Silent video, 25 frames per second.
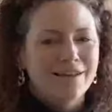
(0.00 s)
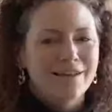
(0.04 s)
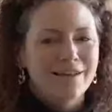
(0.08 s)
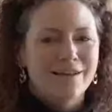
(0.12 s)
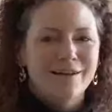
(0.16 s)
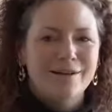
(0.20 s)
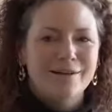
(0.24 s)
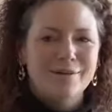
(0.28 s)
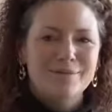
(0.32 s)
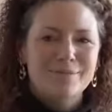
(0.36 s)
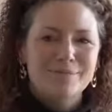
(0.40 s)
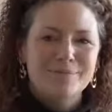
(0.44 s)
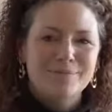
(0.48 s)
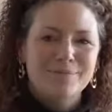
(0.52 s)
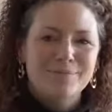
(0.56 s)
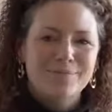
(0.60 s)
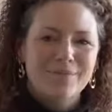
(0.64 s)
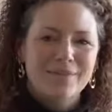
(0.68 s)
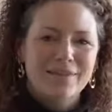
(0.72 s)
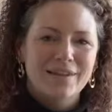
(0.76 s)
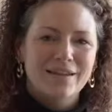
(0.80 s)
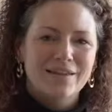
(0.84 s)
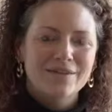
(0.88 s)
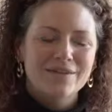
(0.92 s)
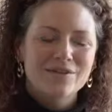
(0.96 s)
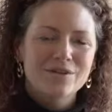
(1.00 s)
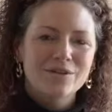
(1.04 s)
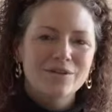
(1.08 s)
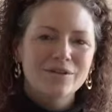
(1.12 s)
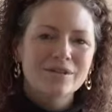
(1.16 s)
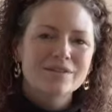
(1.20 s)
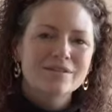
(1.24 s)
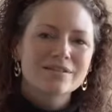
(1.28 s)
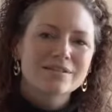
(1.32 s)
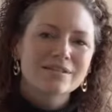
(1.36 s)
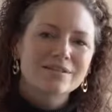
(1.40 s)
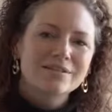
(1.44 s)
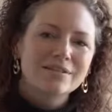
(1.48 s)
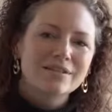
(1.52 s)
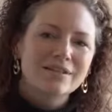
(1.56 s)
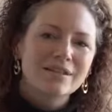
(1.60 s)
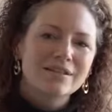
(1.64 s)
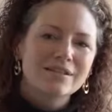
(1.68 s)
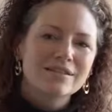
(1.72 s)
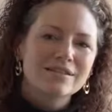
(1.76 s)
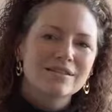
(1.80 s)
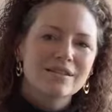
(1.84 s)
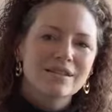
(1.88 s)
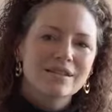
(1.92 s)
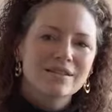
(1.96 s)
Um, and so it's
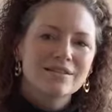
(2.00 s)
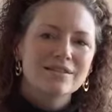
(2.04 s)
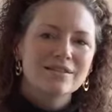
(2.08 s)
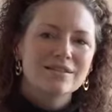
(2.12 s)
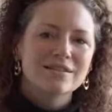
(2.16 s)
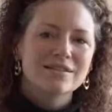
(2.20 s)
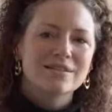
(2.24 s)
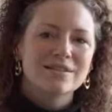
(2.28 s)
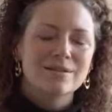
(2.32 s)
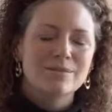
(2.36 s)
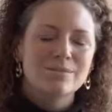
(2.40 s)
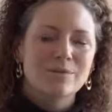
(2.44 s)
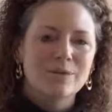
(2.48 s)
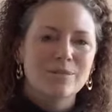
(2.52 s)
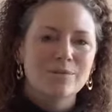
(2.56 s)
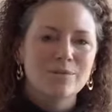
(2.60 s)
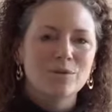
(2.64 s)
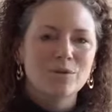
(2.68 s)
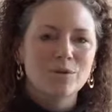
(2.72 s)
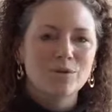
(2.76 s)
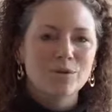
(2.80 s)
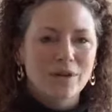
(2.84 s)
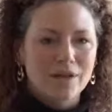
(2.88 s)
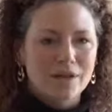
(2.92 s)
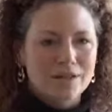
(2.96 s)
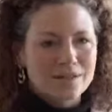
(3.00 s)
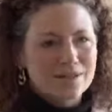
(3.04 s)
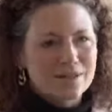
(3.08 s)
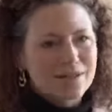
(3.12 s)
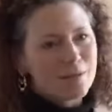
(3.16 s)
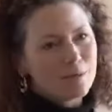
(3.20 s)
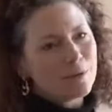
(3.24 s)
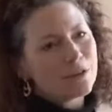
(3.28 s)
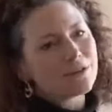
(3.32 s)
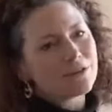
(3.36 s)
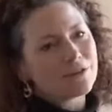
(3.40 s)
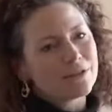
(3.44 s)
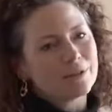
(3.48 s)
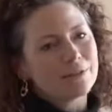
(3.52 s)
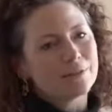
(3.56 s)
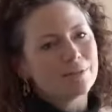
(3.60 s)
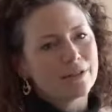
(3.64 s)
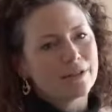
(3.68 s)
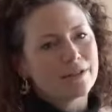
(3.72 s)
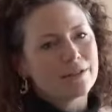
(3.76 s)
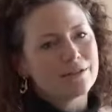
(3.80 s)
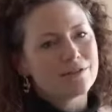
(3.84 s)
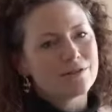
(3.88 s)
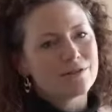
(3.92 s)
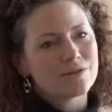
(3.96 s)
it's nice to see people who are at similarly
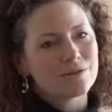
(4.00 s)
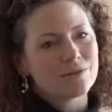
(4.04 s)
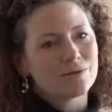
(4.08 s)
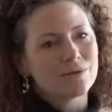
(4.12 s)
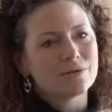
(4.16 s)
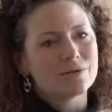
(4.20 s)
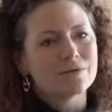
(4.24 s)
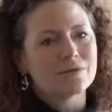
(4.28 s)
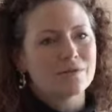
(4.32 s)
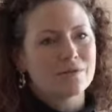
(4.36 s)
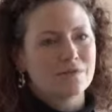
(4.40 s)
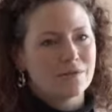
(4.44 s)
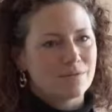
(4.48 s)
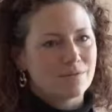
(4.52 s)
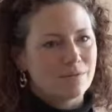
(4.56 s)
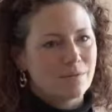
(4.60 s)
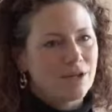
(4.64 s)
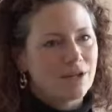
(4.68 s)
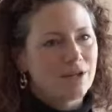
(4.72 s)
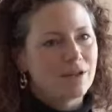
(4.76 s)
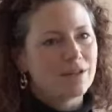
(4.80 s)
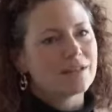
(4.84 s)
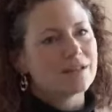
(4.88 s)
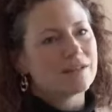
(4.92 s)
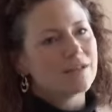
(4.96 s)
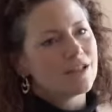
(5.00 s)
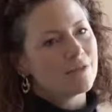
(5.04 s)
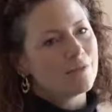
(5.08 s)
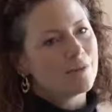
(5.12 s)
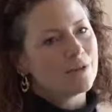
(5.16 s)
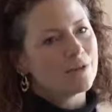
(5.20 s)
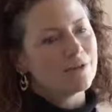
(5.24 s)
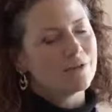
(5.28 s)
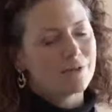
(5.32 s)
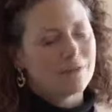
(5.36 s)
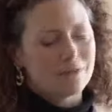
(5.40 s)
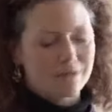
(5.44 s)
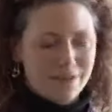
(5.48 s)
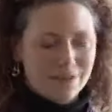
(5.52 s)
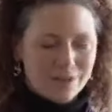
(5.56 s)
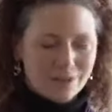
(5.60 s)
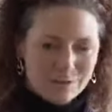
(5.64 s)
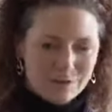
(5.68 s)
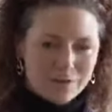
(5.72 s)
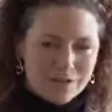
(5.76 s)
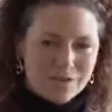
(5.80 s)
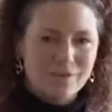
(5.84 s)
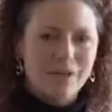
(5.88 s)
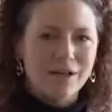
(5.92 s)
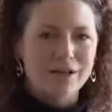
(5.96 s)
placed schools. They're small. They tend to be they tend to
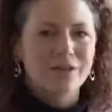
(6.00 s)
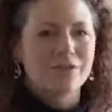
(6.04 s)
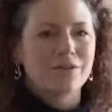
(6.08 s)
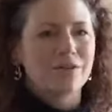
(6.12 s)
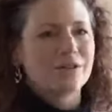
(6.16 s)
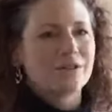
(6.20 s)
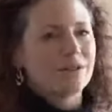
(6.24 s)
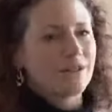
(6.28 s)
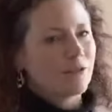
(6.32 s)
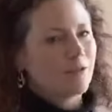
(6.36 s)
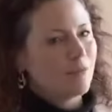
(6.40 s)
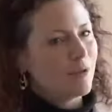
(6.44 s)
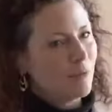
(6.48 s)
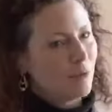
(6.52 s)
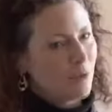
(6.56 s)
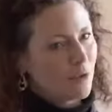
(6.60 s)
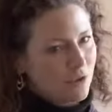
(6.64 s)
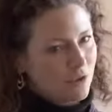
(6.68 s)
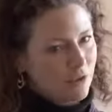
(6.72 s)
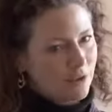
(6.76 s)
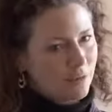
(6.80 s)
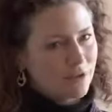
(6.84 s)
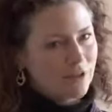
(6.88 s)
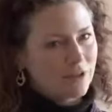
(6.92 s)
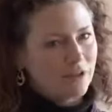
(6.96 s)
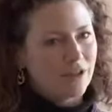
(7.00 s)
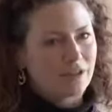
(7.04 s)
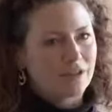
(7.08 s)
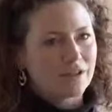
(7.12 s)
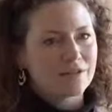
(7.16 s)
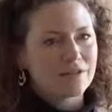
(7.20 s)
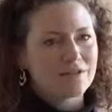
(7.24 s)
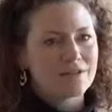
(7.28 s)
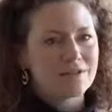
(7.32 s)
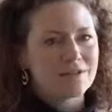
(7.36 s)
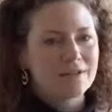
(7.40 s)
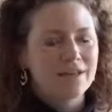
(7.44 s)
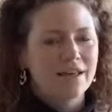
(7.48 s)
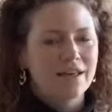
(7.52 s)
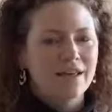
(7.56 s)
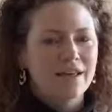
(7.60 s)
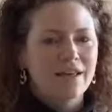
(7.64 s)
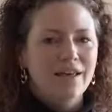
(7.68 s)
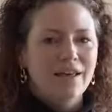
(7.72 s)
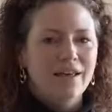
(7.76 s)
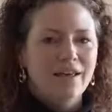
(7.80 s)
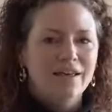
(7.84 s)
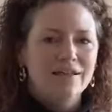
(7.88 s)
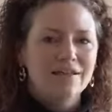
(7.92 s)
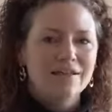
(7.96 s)
be smaller. They tend to be more liberal arts,
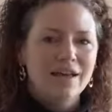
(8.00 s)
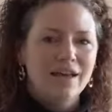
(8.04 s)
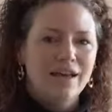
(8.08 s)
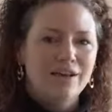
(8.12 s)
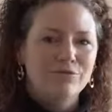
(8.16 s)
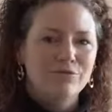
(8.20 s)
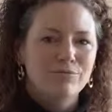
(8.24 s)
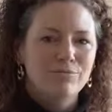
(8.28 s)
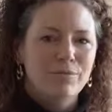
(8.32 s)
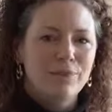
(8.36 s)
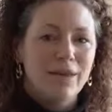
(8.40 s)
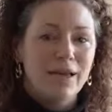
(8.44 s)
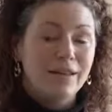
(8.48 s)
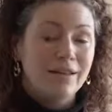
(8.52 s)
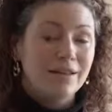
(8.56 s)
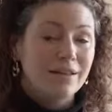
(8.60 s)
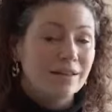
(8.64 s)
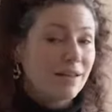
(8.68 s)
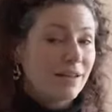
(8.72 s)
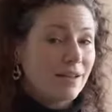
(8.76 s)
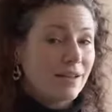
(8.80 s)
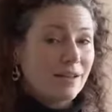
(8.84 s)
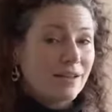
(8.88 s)
and to have and